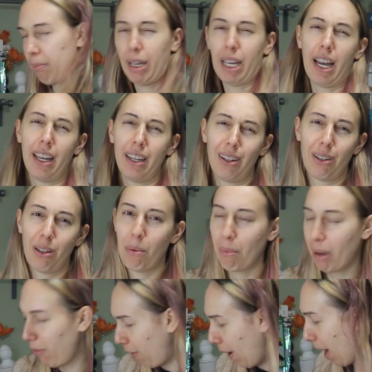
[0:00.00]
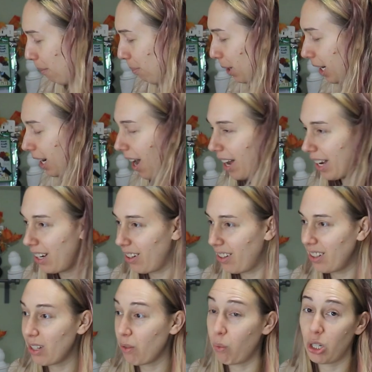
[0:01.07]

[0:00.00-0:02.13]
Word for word: my iron, my fabric ironed,